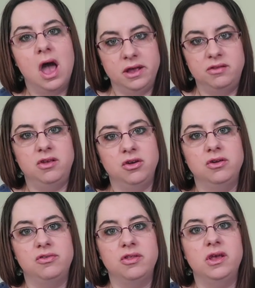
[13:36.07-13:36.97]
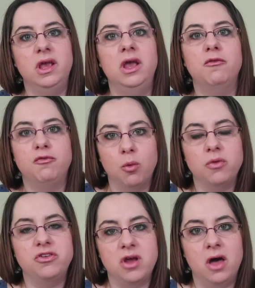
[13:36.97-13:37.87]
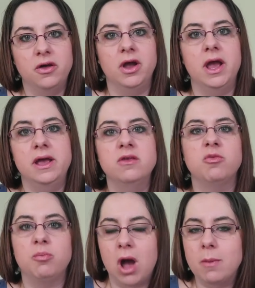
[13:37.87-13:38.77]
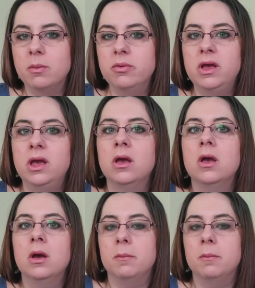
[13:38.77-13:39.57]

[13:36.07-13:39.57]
I seriously, for the dollar, is probably